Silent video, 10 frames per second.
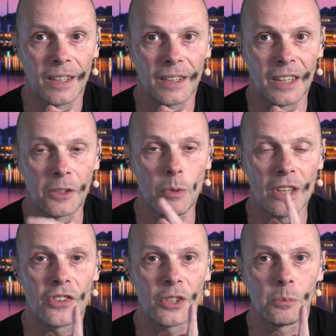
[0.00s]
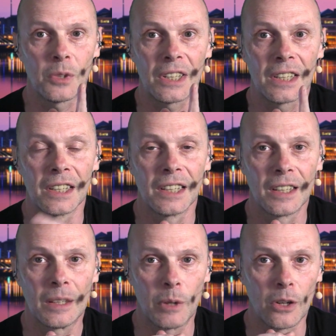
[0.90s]
that means something,
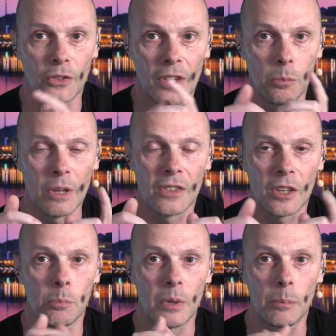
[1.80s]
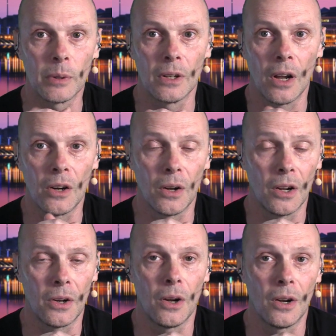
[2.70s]
because that means that people
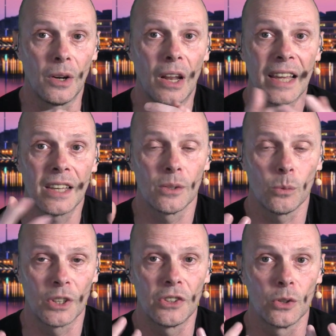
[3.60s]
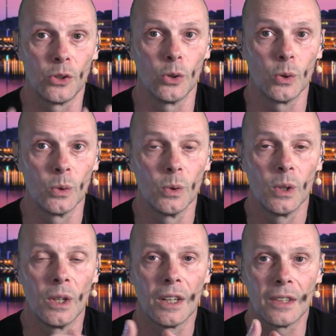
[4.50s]
are like what you do.
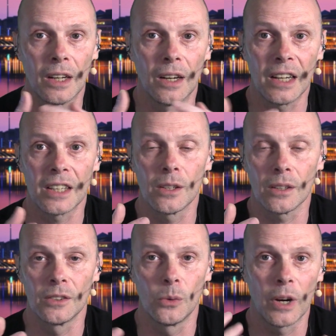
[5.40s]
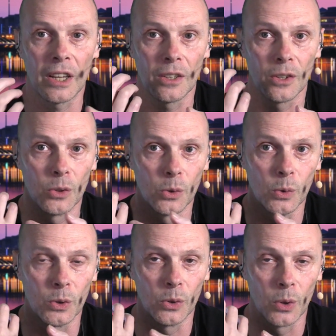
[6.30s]
They like the way
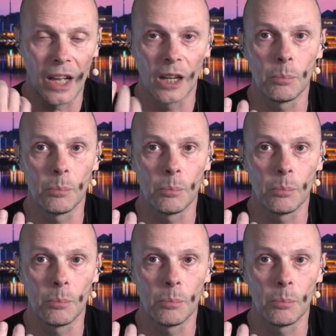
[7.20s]
you help